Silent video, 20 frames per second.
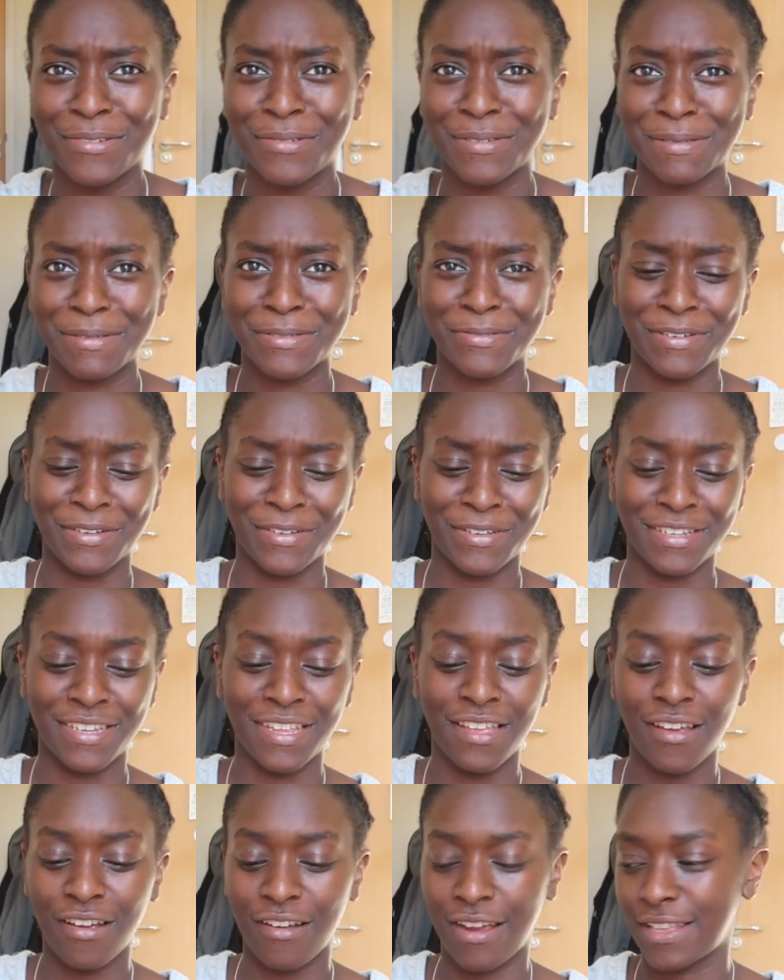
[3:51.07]
Oh, it smells really good.
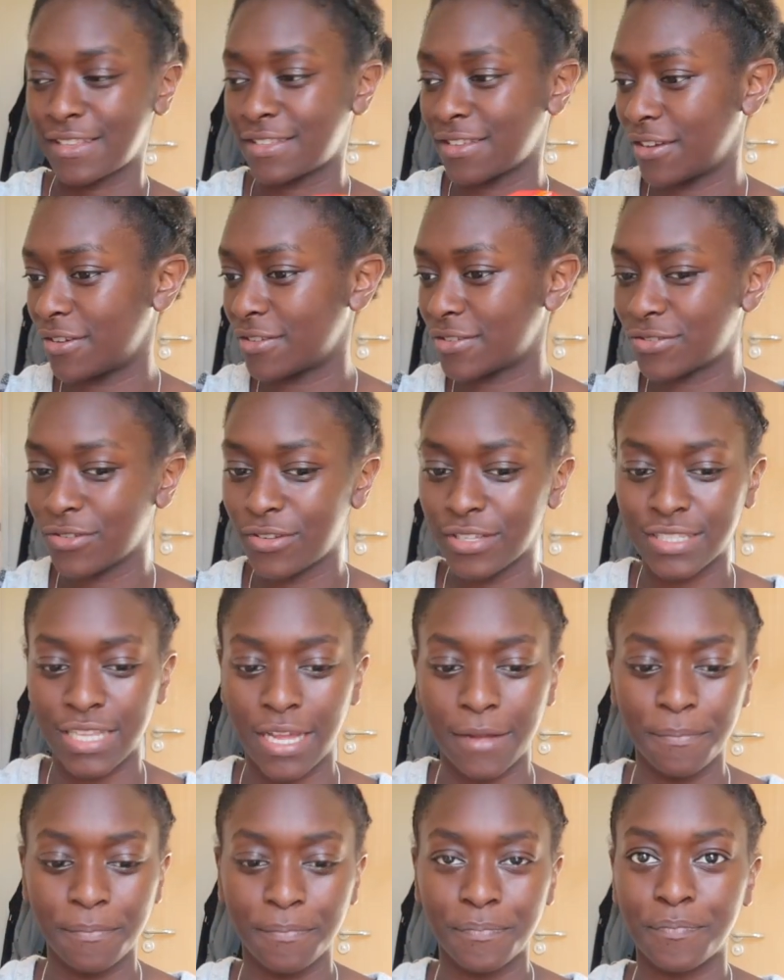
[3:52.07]
All right, so sauce
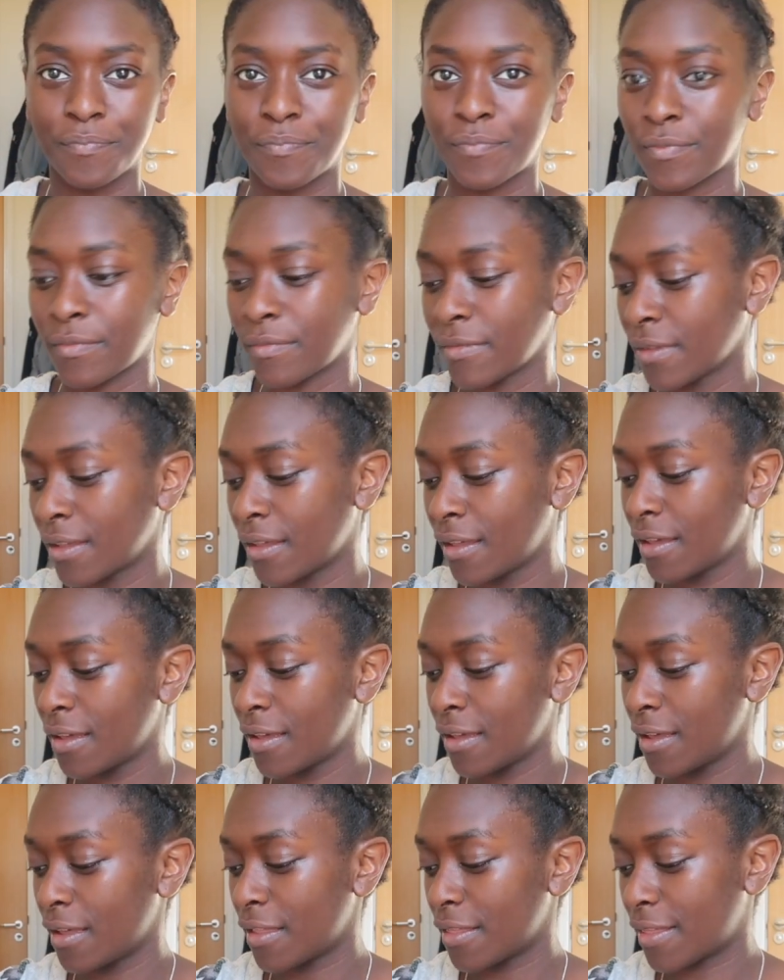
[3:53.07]
done.
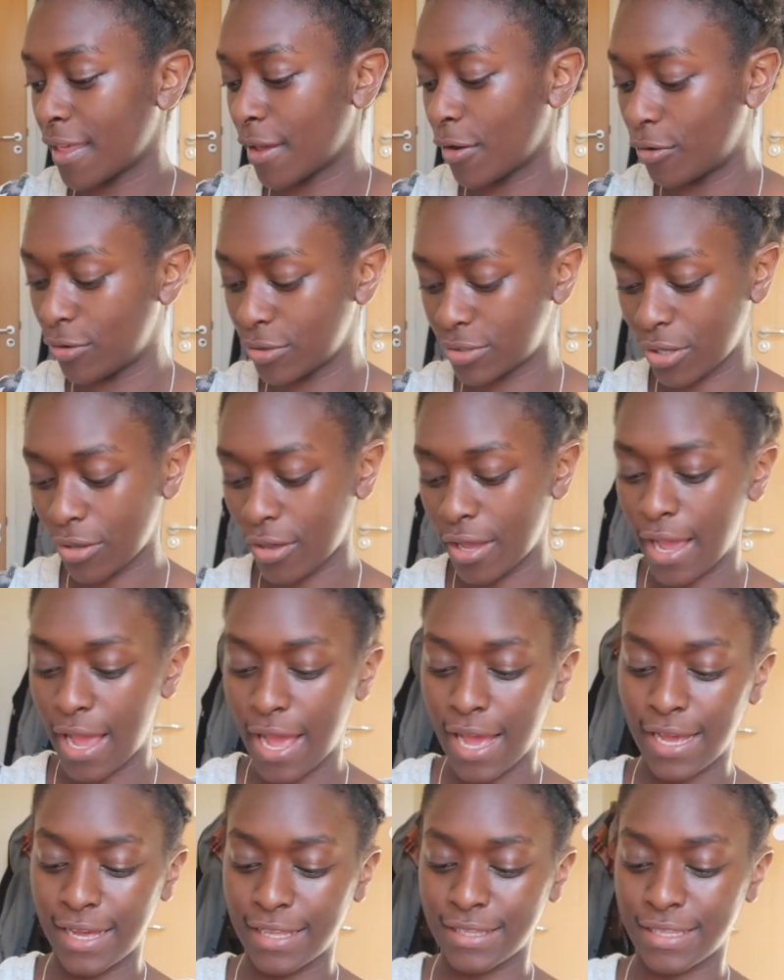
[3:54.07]
They also
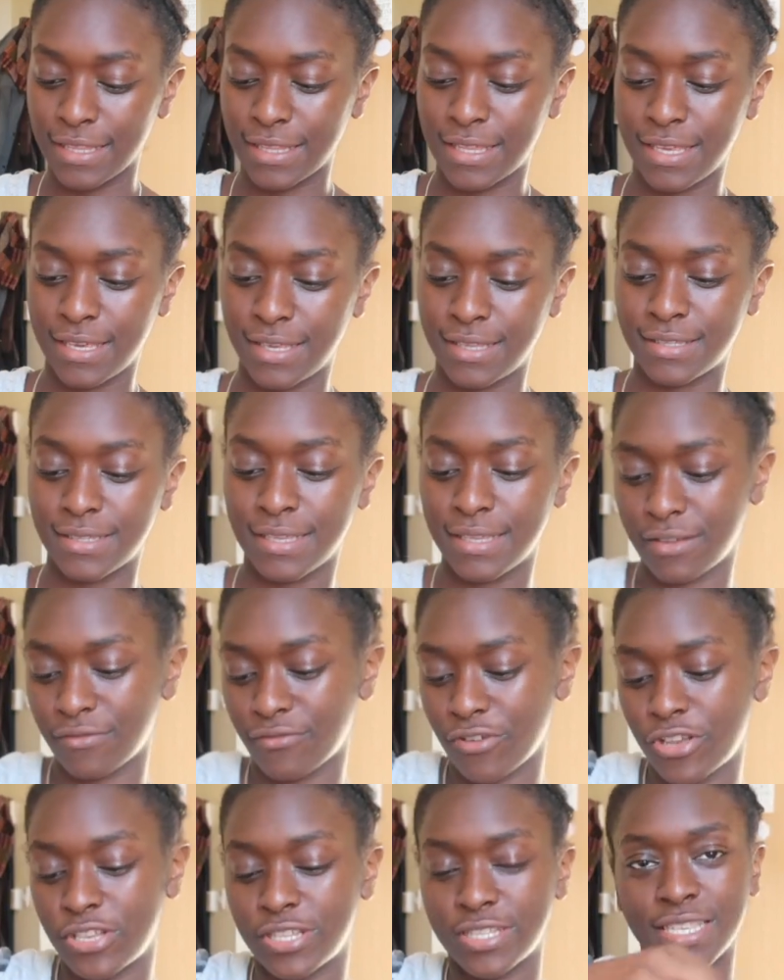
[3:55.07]
had these
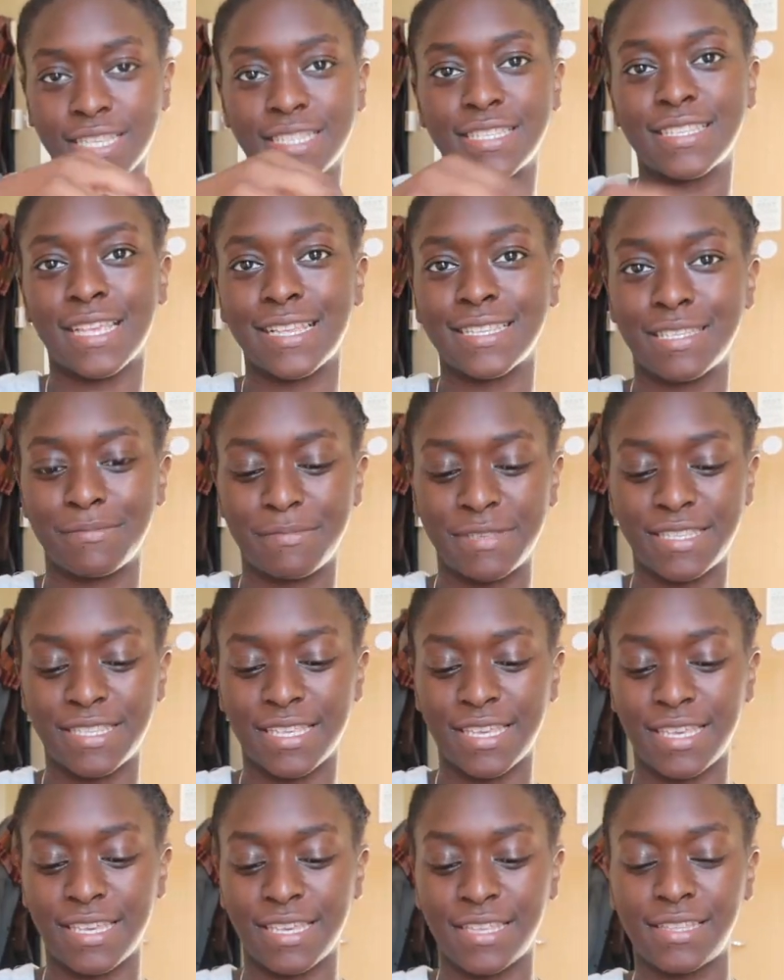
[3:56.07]
roasted sesame
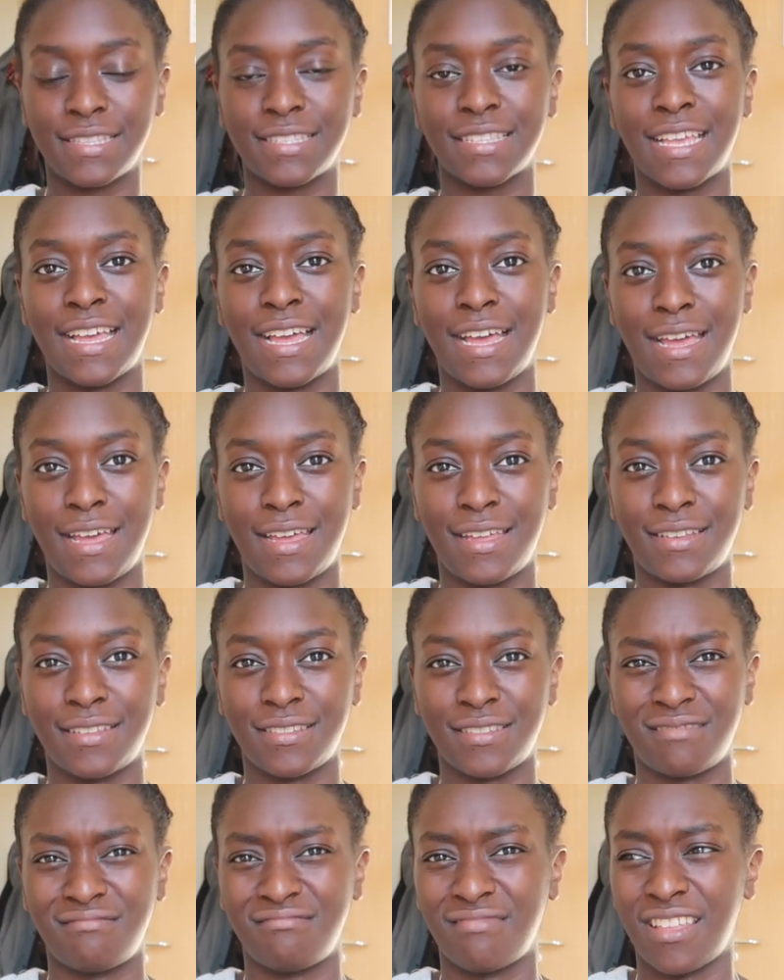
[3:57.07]
seeds
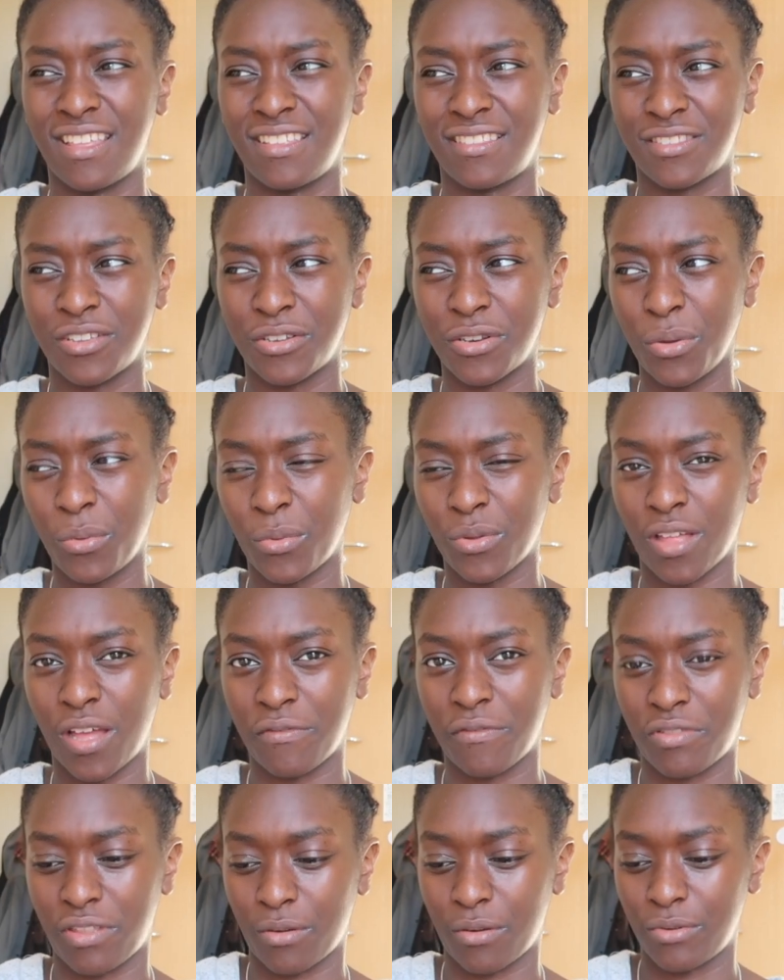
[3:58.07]
and I don't know what the
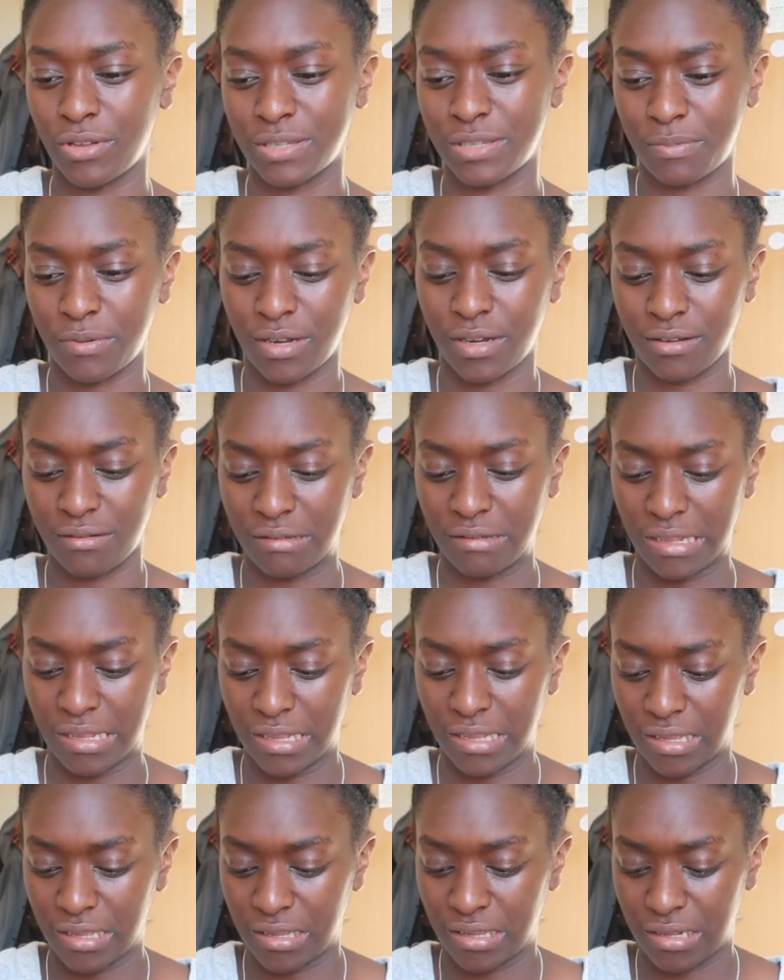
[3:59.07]
other thing was, but
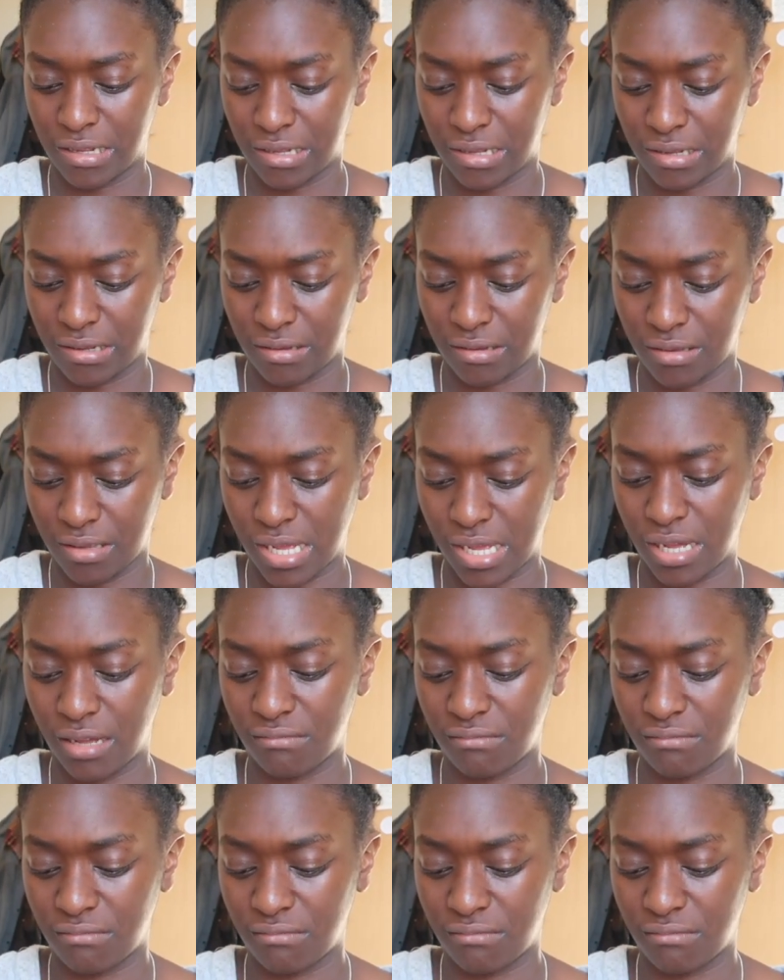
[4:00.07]
yeah.